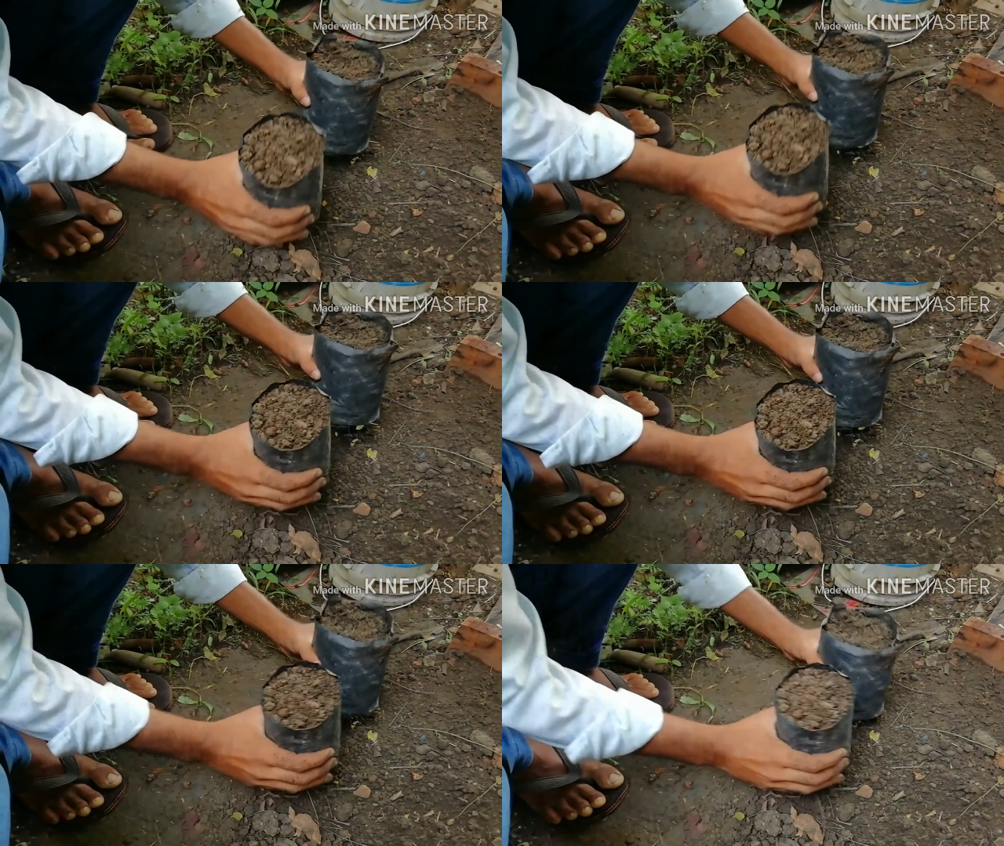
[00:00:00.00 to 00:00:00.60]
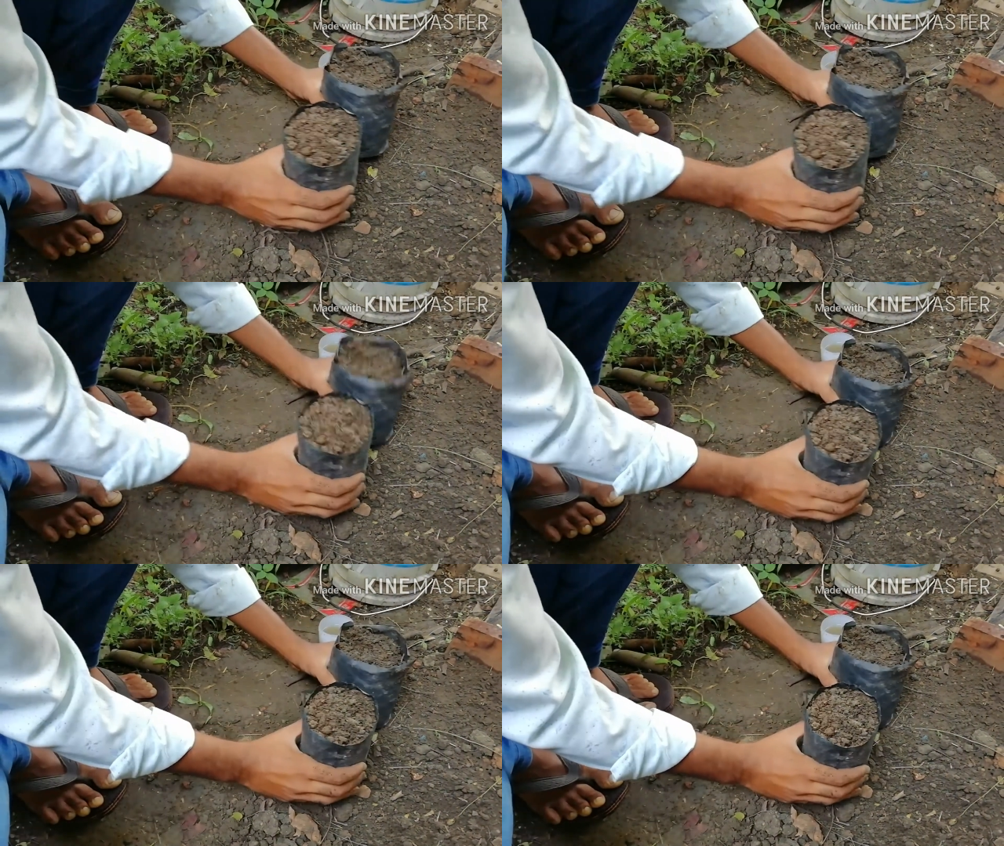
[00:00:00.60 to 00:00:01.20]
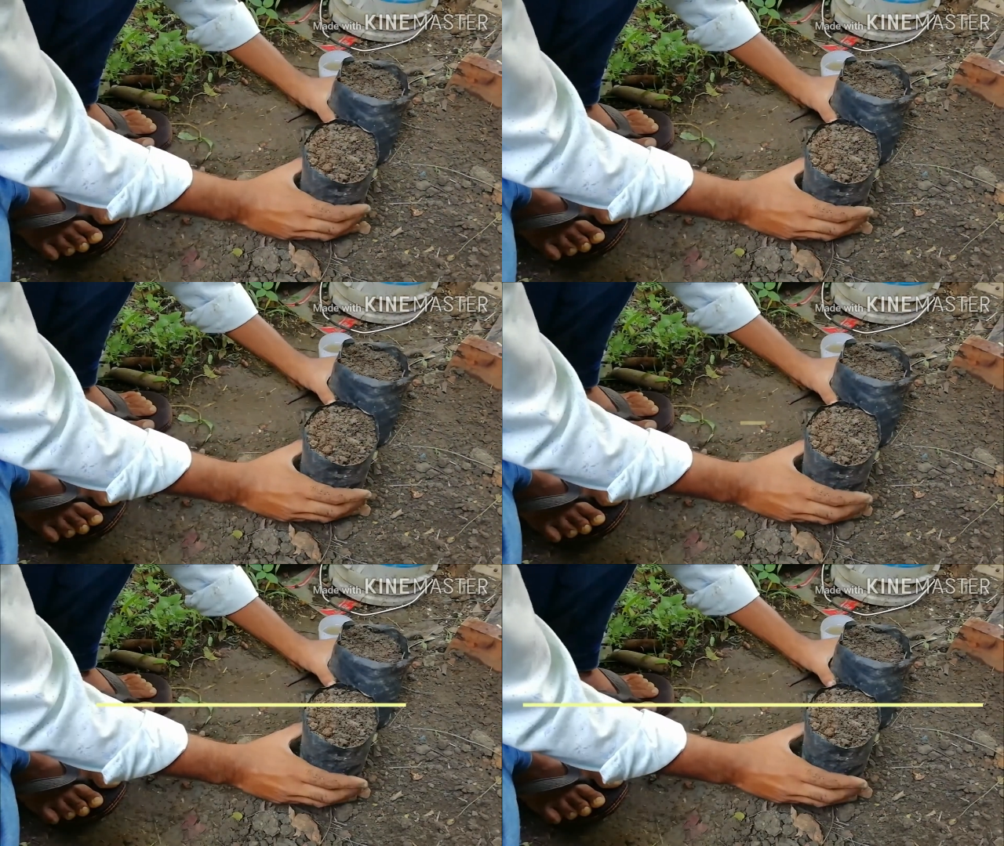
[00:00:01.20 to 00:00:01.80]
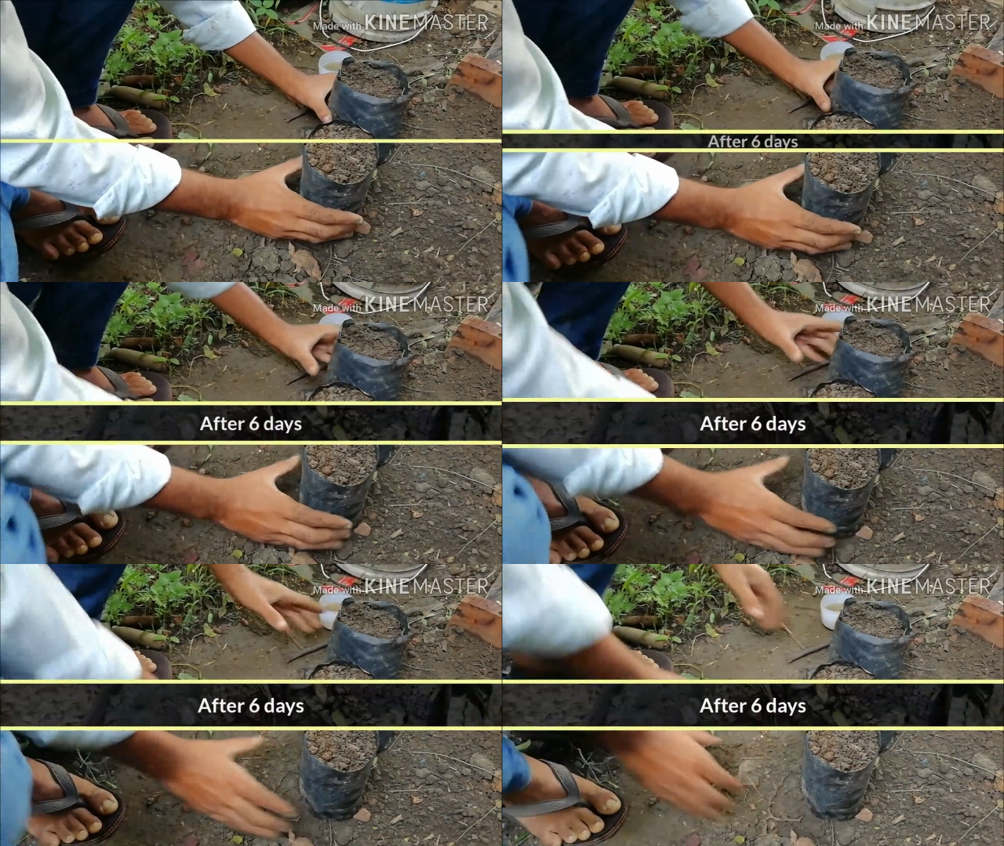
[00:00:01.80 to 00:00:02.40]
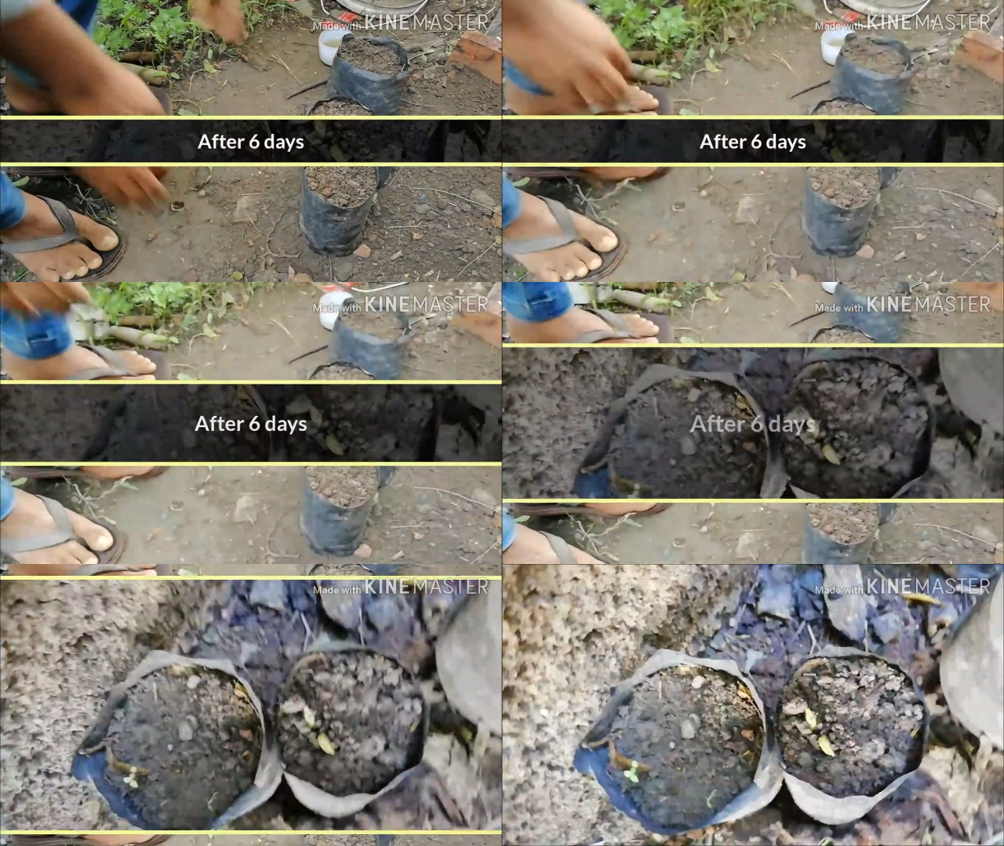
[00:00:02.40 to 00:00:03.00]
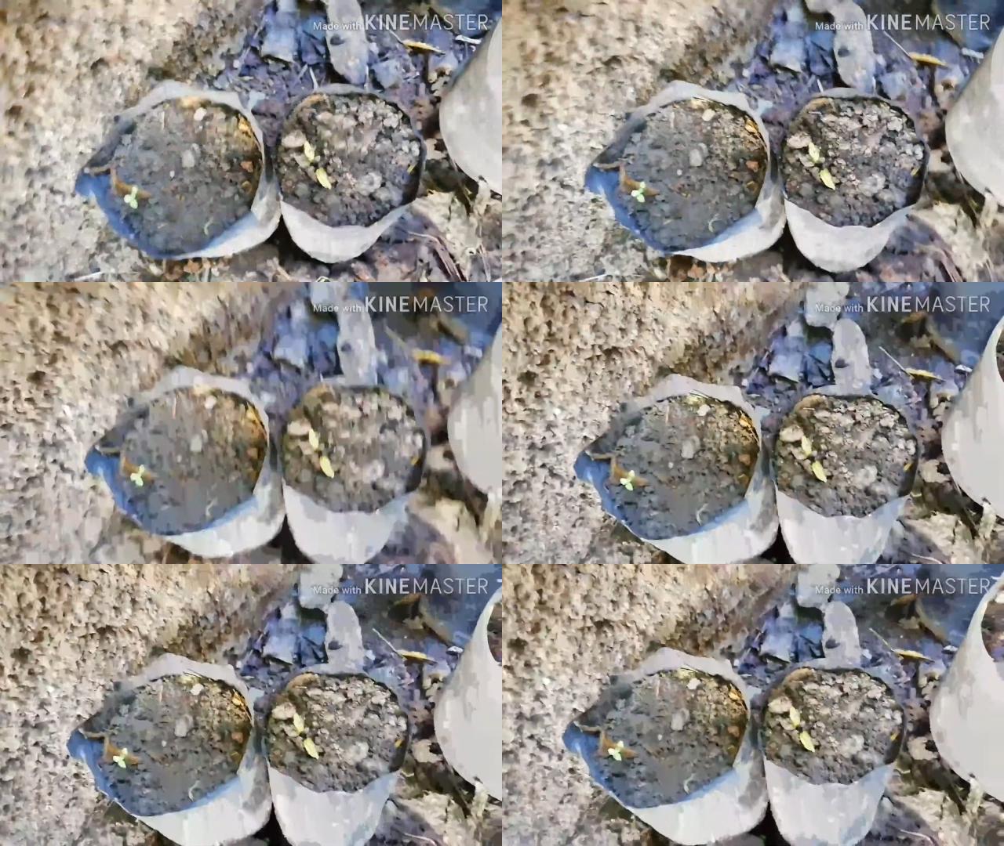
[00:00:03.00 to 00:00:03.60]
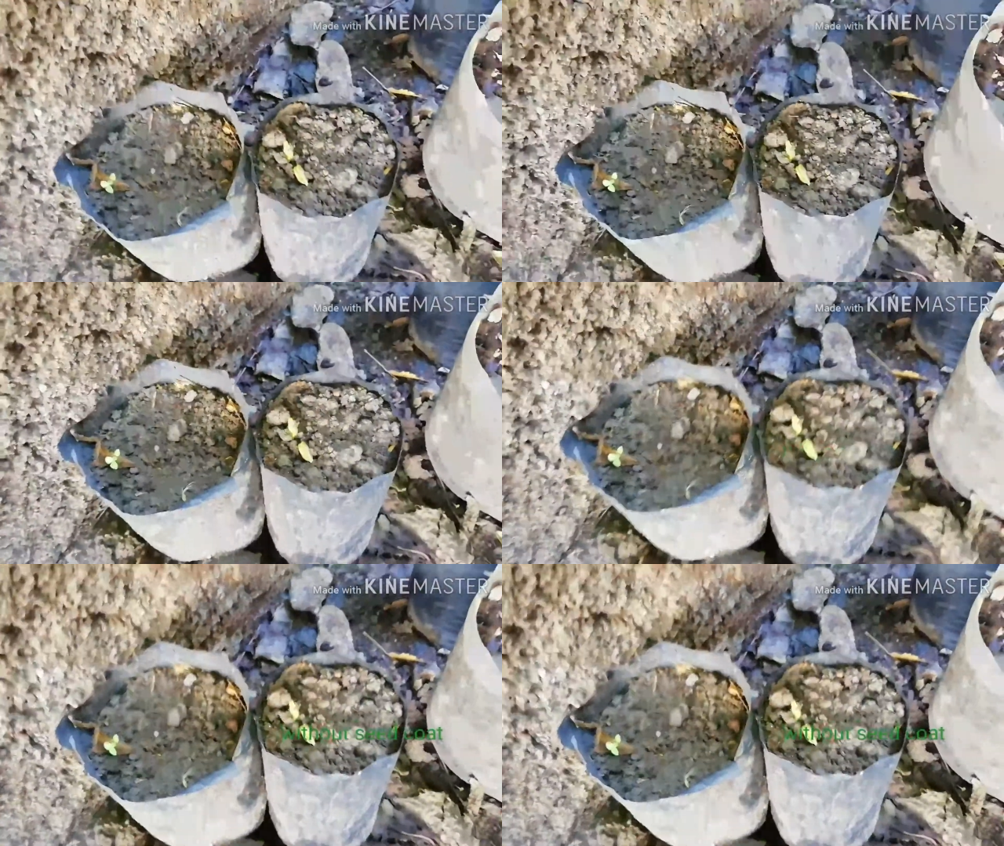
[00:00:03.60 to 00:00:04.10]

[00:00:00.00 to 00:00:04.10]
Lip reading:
Nobody's mouth can be seen.